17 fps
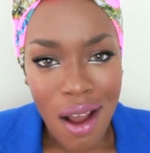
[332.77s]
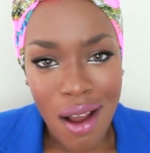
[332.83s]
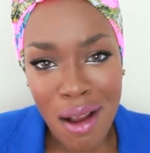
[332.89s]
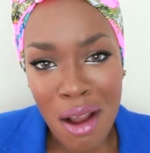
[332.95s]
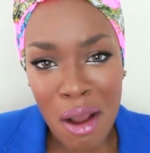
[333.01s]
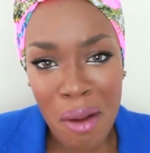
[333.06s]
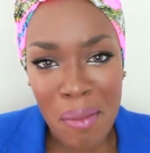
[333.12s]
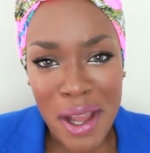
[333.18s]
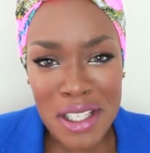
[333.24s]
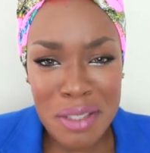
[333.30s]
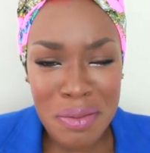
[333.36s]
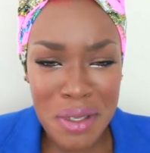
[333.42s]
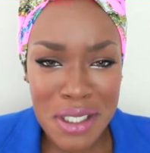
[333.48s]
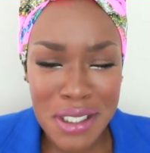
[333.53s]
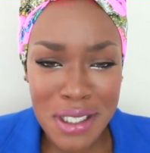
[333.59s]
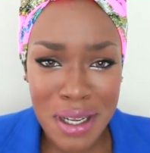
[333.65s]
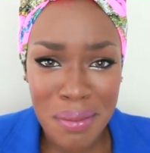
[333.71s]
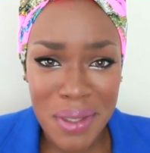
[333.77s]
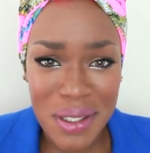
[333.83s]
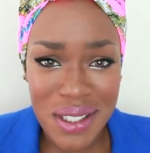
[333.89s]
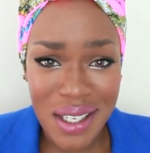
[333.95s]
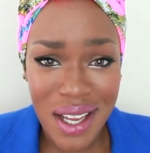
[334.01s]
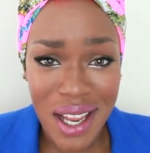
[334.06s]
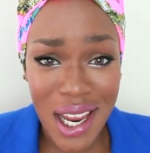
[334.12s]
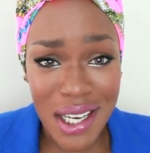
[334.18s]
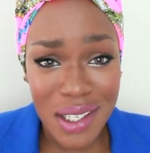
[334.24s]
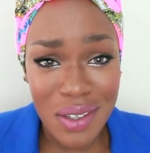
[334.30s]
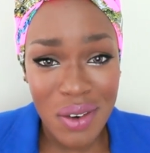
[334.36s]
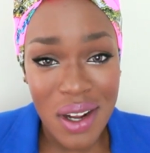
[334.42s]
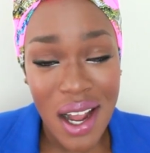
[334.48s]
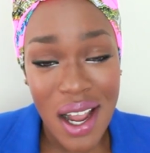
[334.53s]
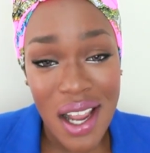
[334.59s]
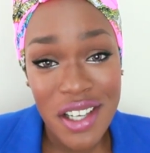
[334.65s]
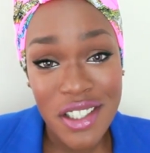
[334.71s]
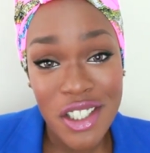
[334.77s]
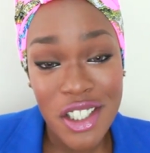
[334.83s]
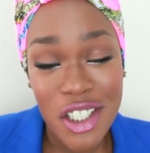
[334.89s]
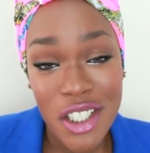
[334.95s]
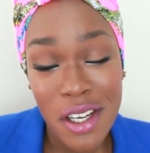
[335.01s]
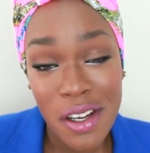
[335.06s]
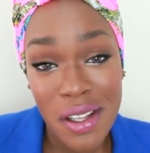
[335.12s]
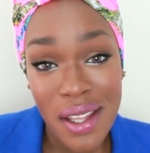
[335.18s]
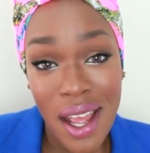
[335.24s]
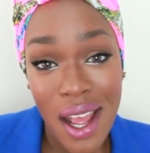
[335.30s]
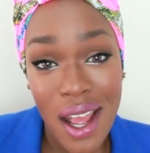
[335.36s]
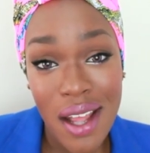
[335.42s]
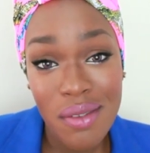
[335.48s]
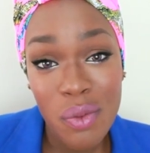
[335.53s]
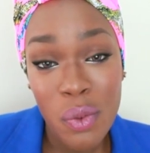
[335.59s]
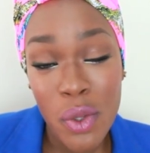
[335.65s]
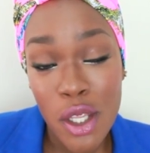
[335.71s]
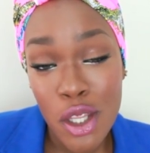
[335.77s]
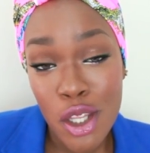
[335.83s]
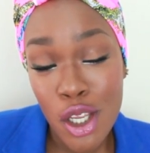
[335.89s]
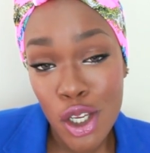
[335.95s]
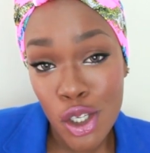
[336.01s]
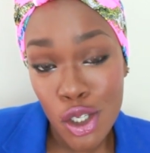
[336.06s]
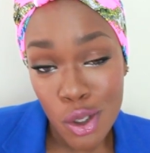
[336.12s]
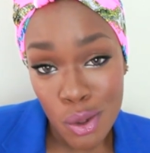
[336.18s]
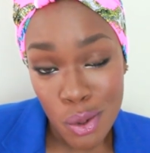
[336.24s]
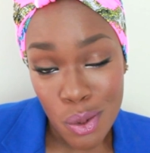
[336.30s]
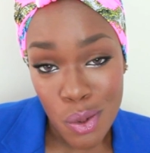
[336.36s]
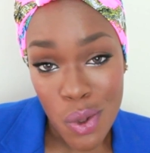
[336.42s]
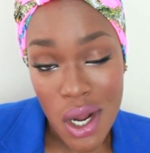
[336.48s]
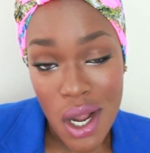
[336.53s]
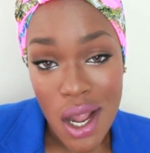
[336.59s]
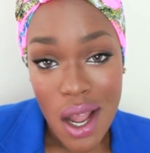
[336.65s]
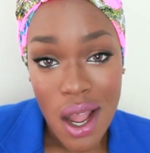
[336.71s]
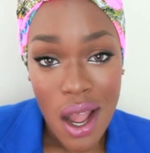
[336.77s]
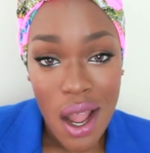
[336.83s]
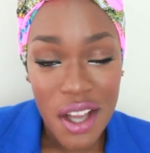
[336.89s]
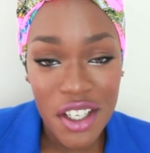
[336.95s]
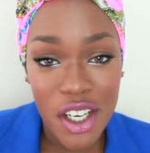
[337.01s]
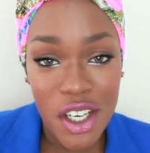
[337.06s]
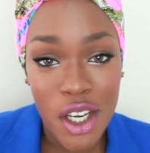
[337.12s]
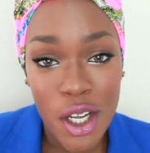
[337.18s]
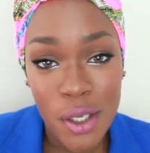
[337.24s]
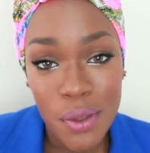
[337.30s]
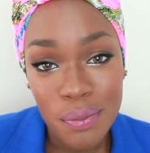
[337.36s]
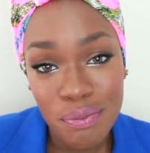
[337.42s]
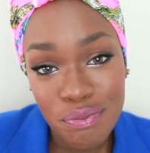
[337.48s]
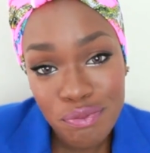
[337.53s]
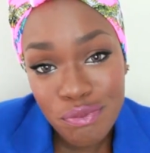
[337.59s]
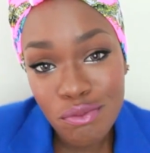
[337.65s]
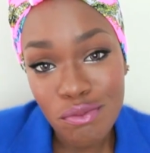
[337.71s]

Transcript: Um, I just wanted to come and say hey to you guys and share that with you, you know.